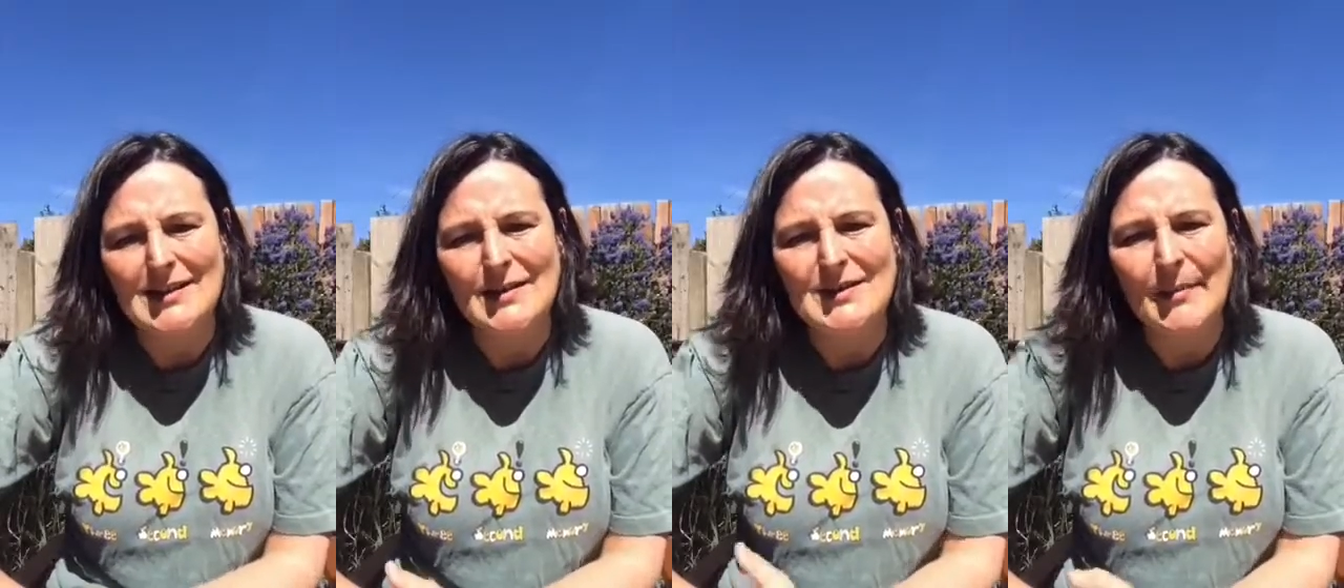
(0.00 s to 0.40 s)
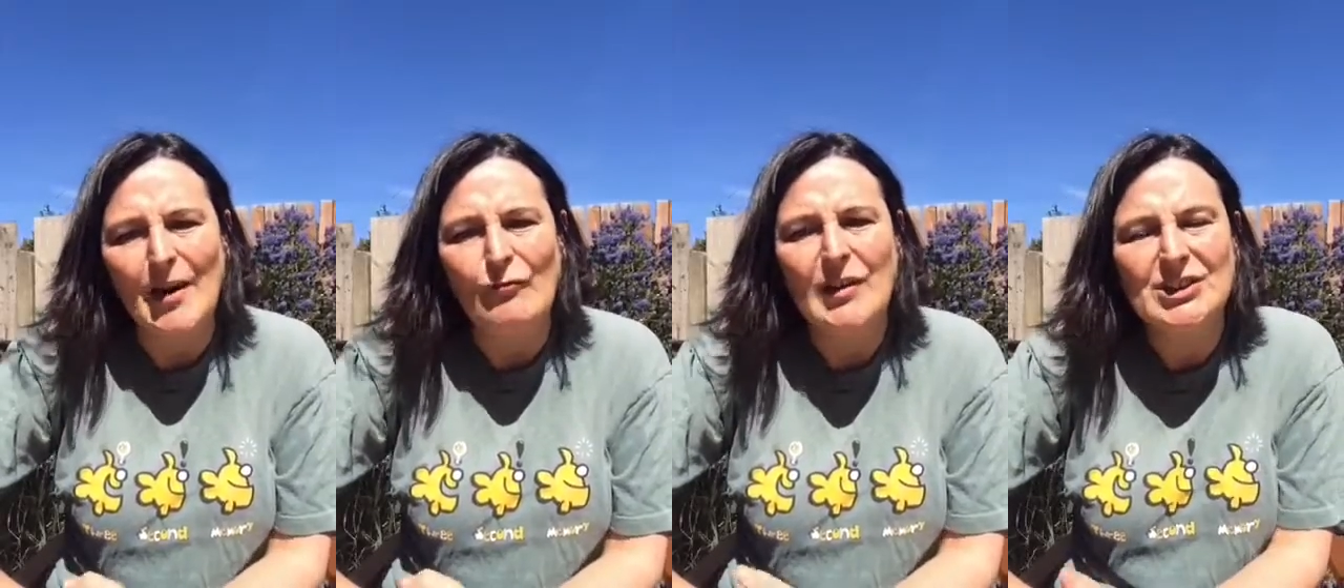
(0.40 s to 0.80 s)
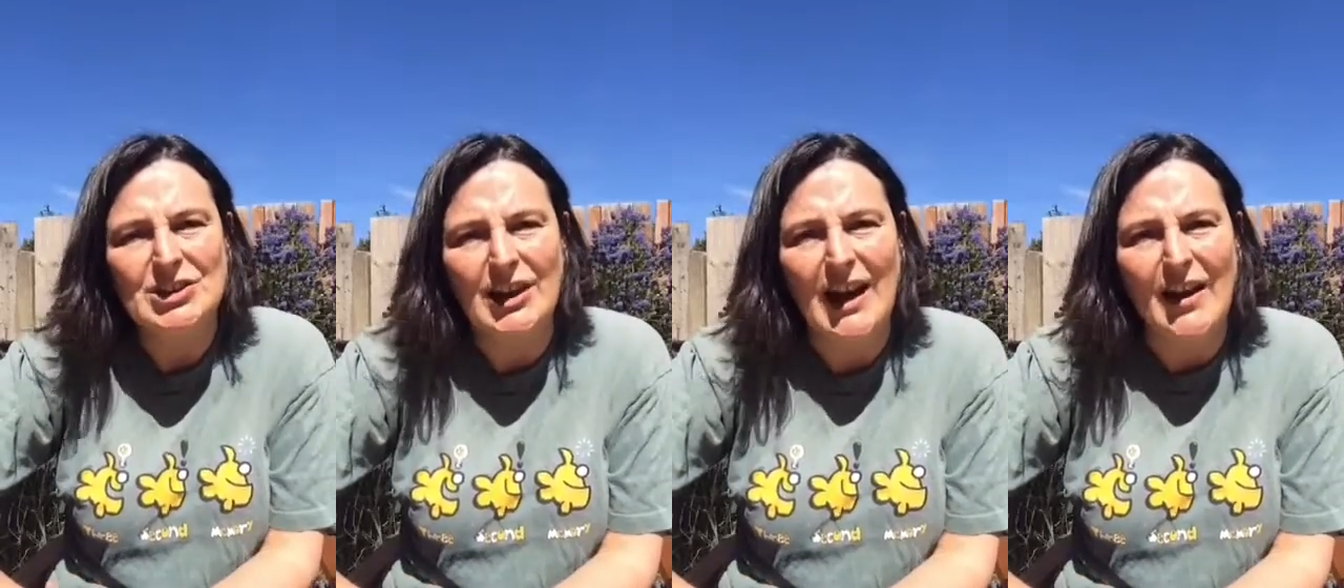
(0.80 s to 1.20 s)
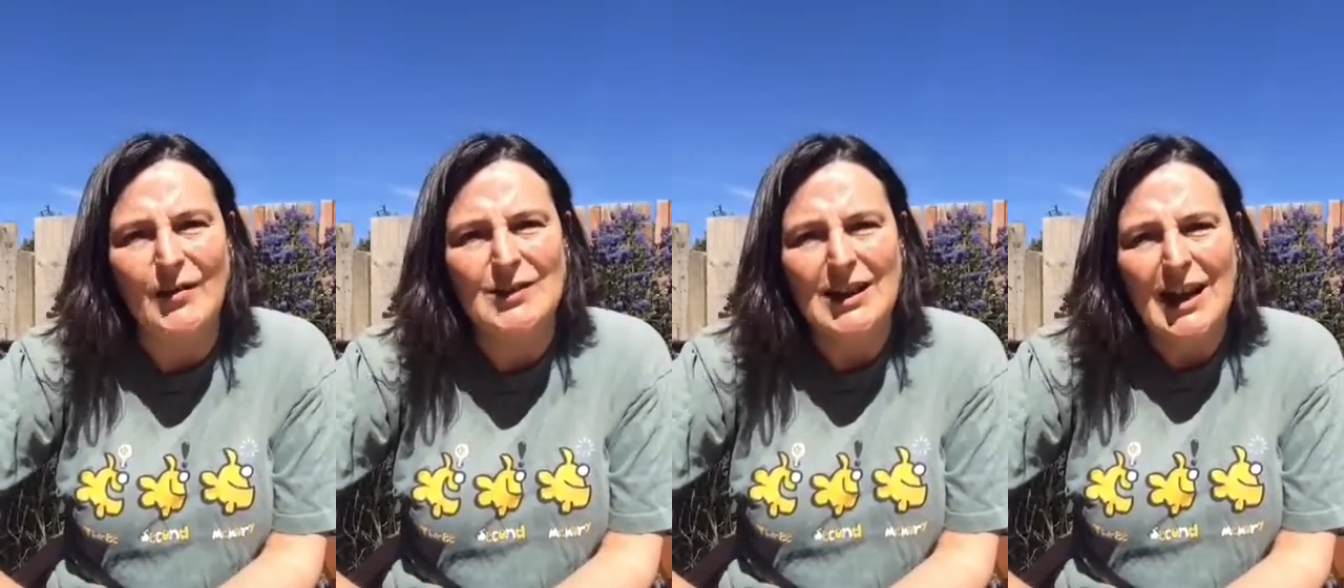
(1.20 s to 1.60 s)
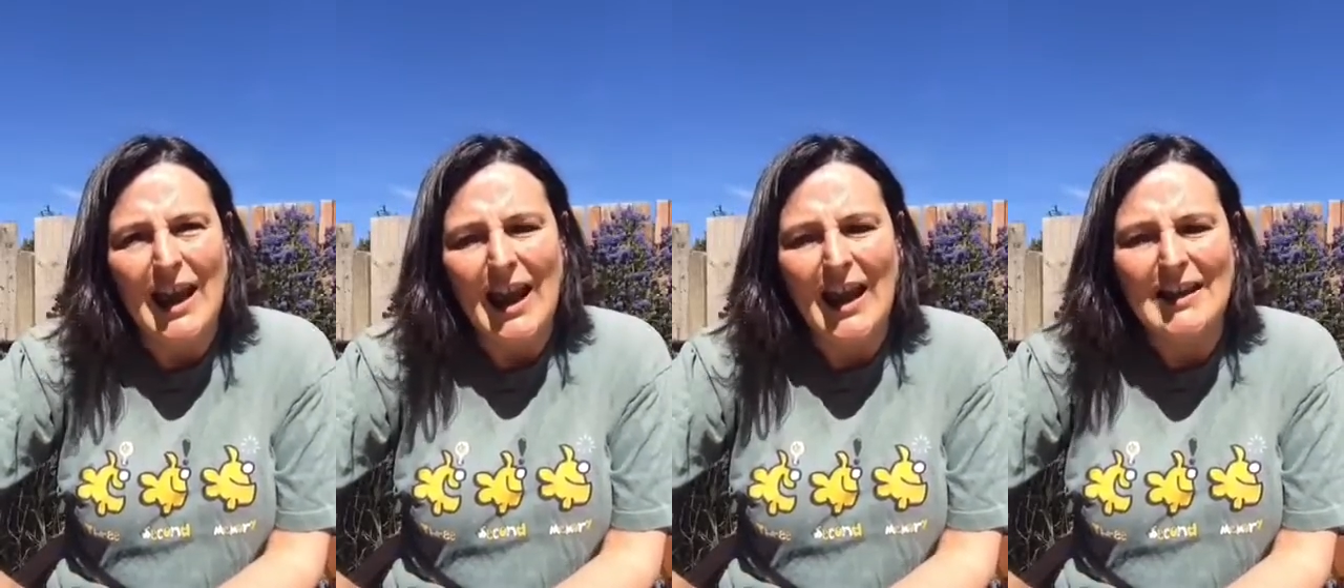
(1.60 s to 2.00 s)
So it's about reaching out
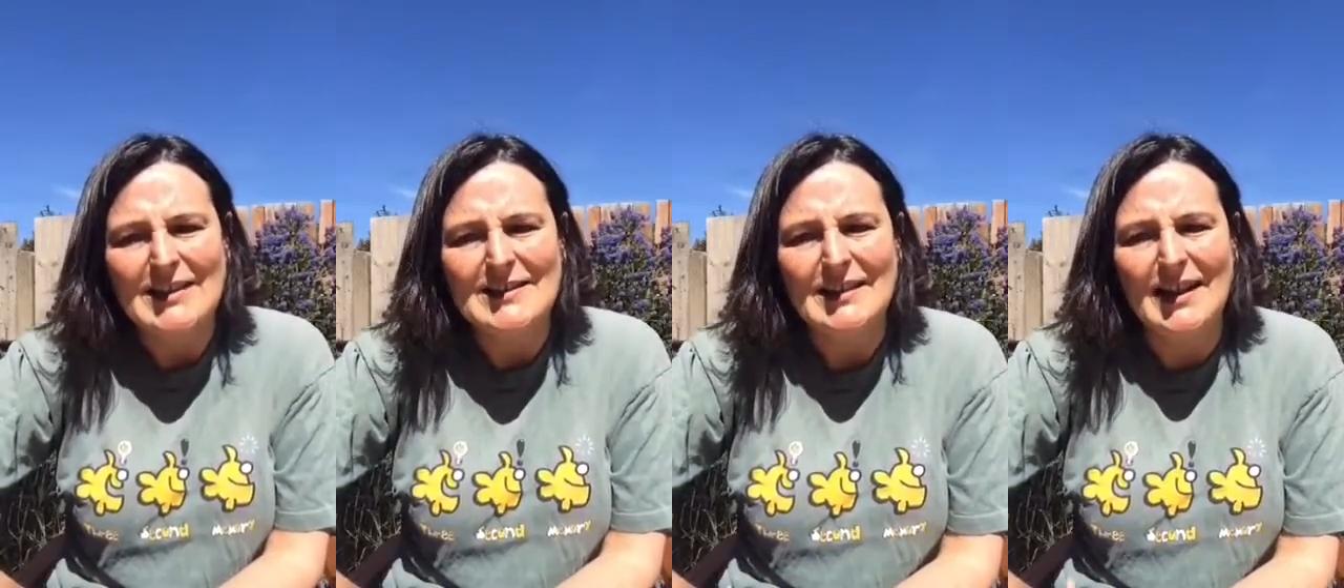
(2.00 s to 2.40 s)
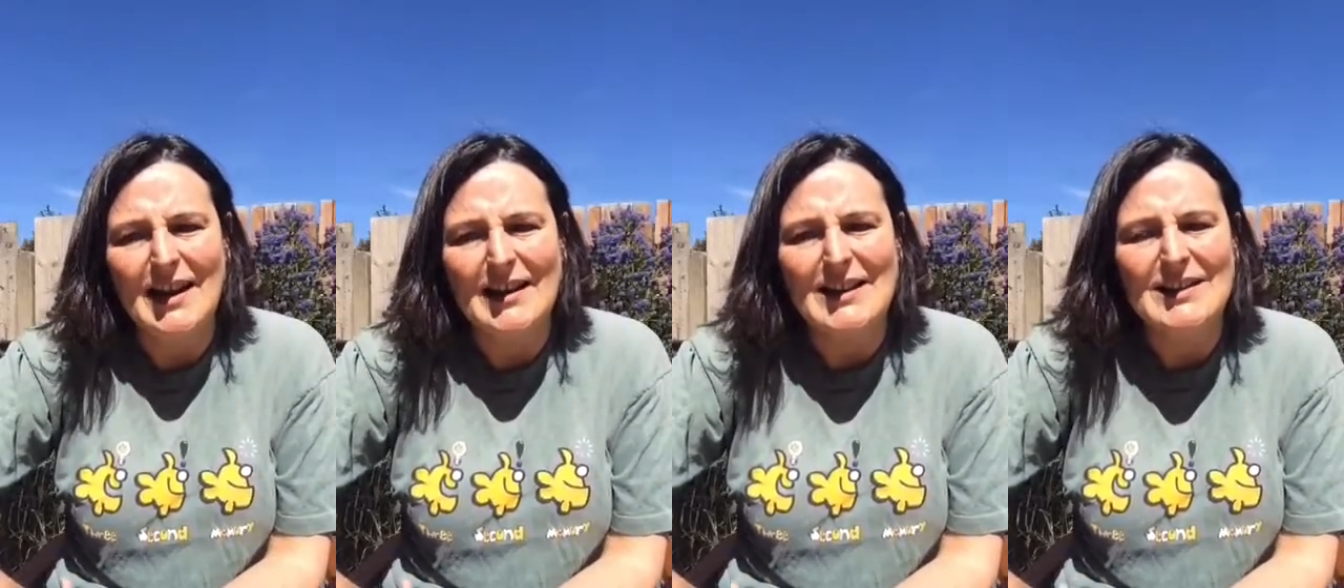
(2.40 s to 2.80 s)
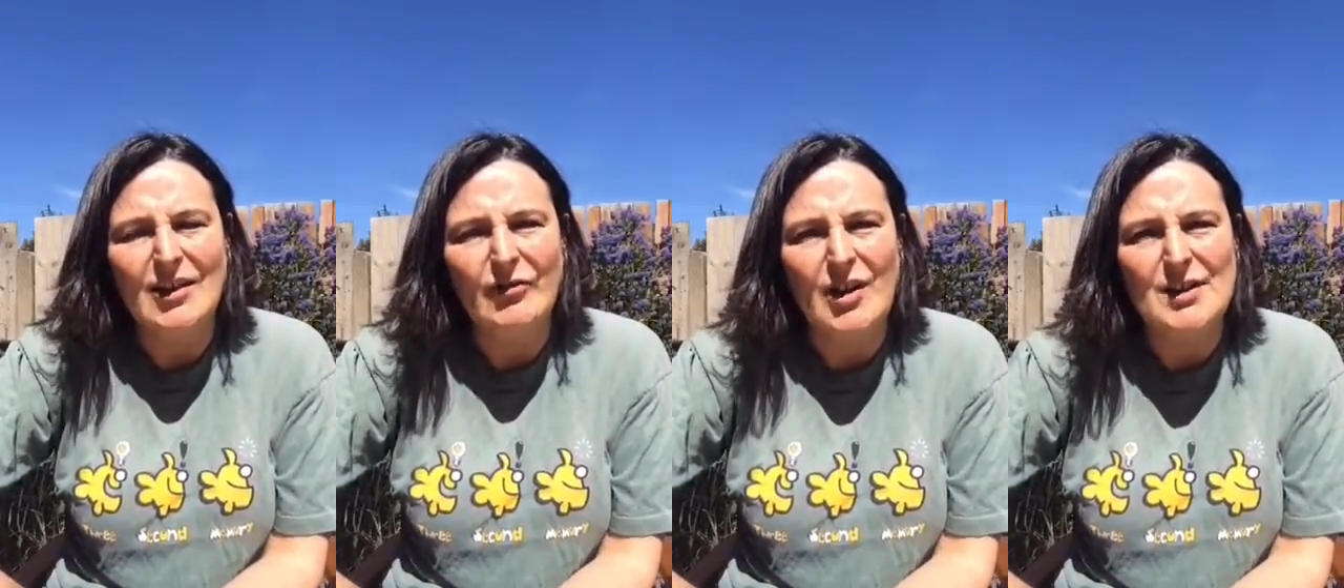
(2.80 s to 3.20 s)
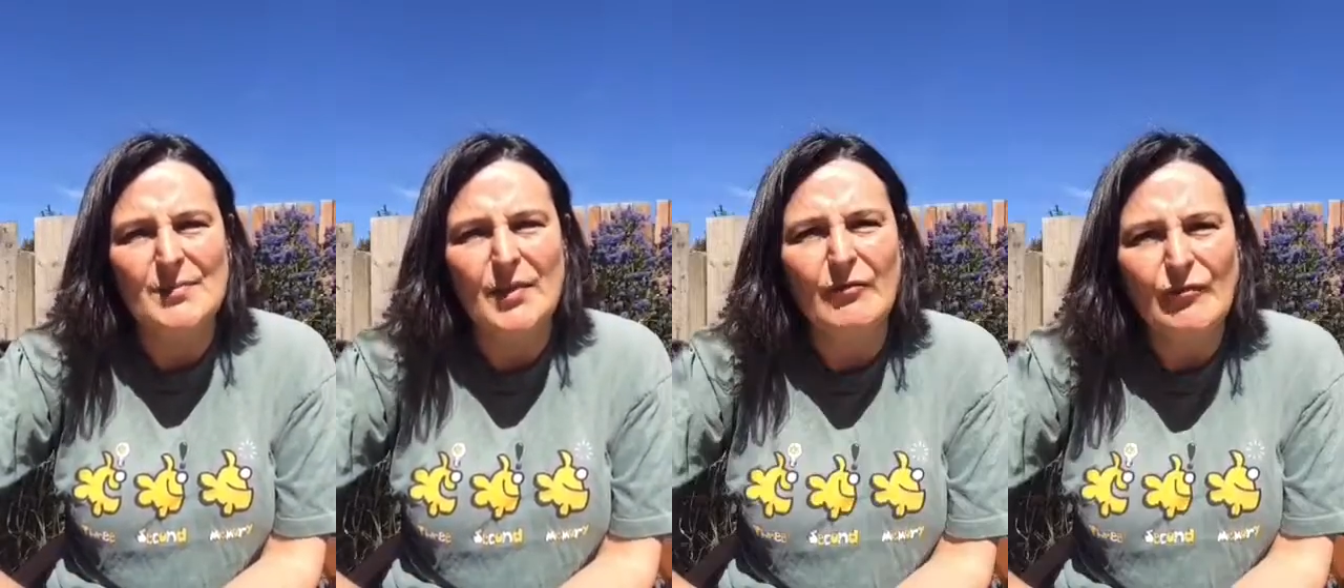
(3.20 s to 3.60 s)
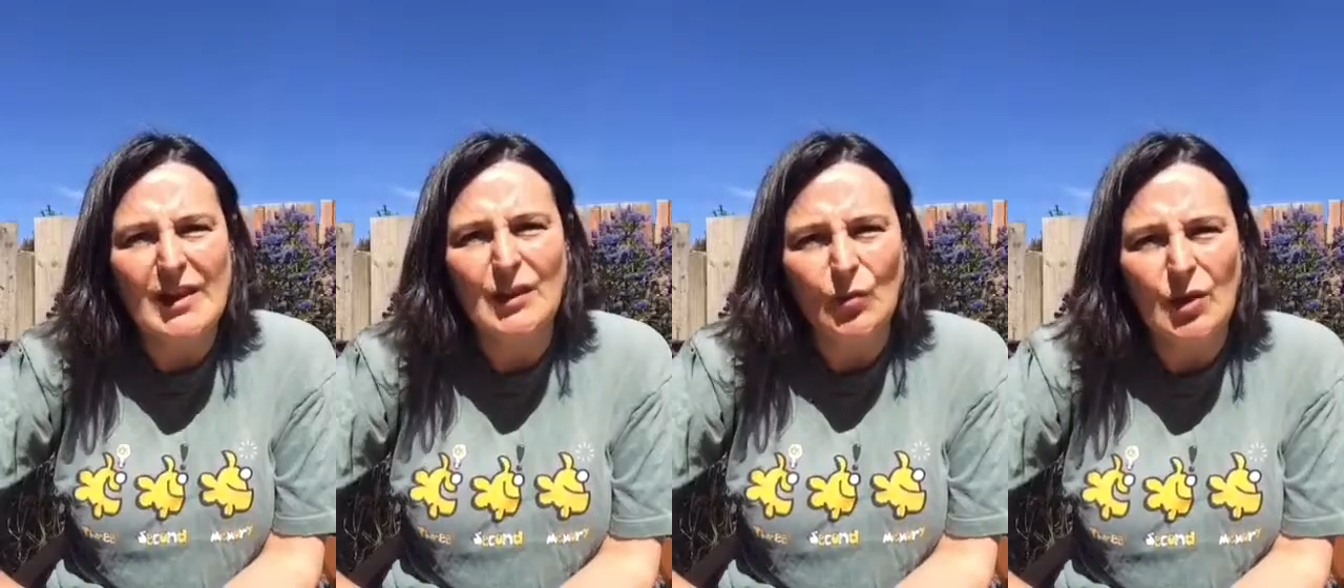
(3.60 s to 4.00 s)
and getting a grasp on the
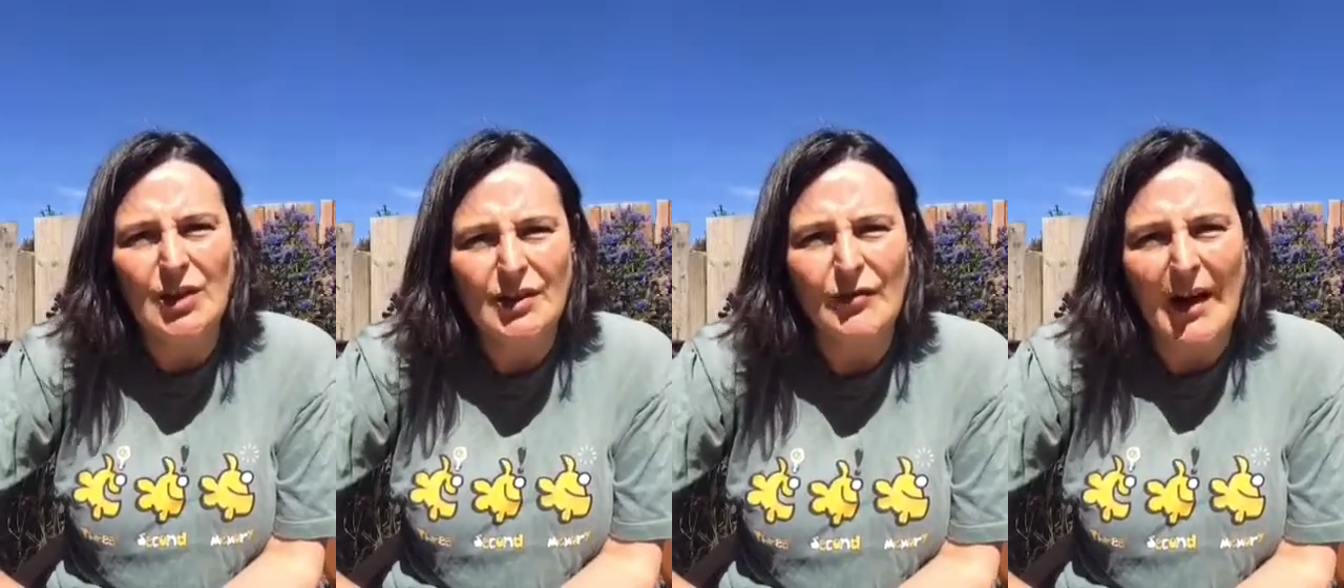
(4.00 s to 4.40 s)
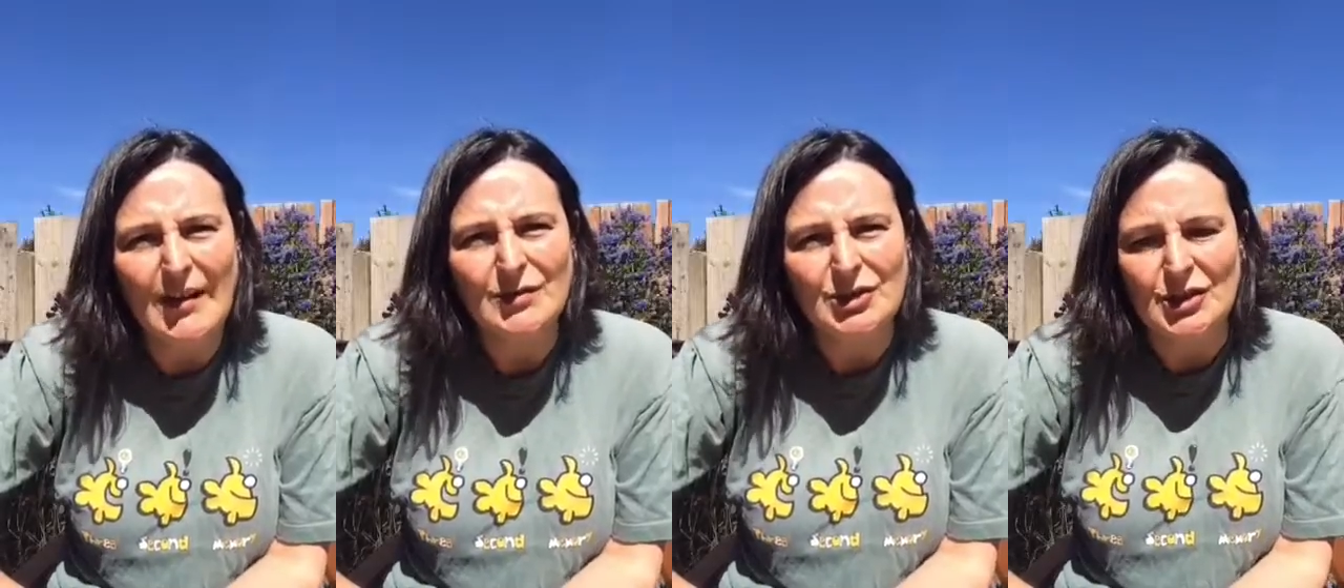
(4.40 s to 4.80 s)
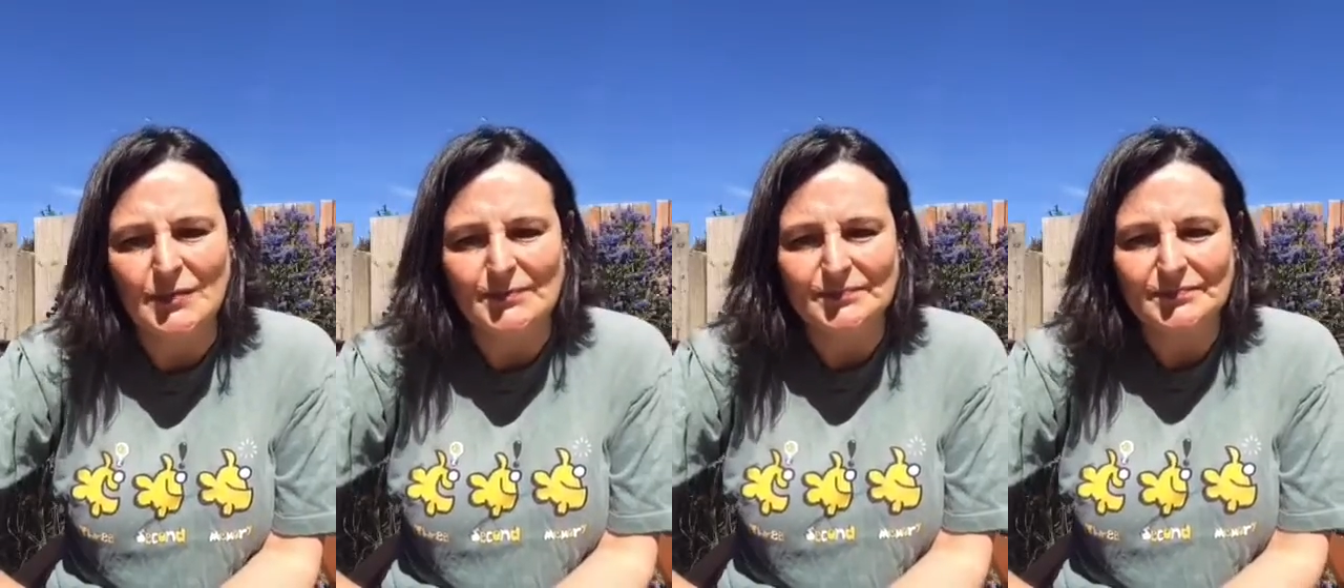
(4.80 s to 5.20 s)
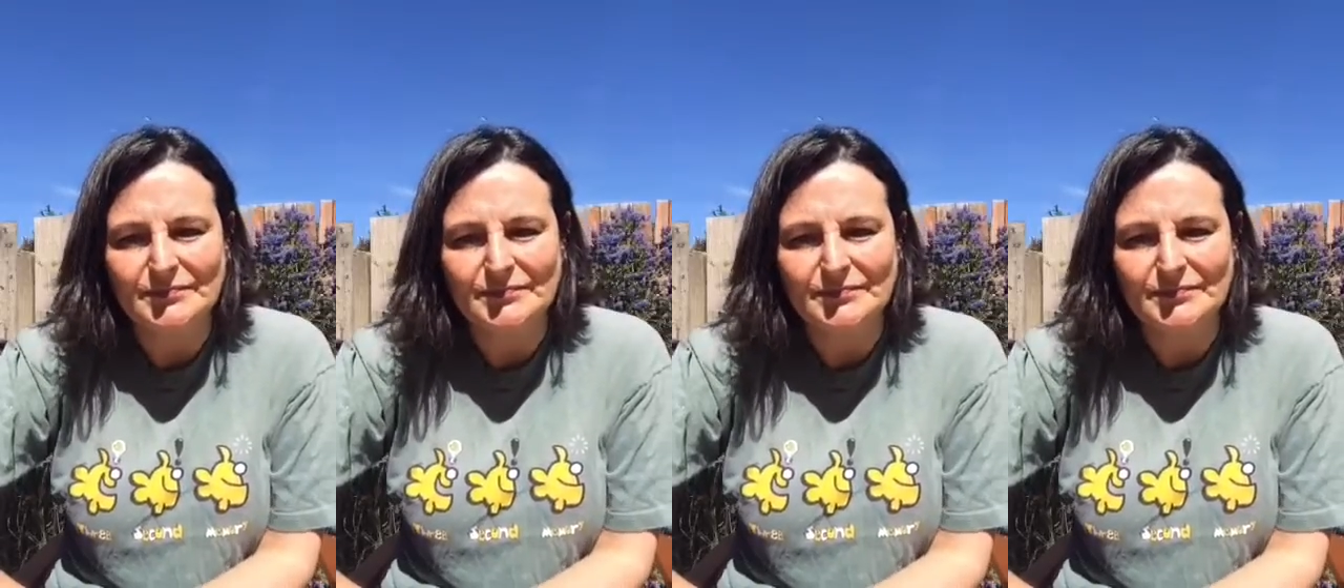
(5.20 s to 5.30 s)
real world around you.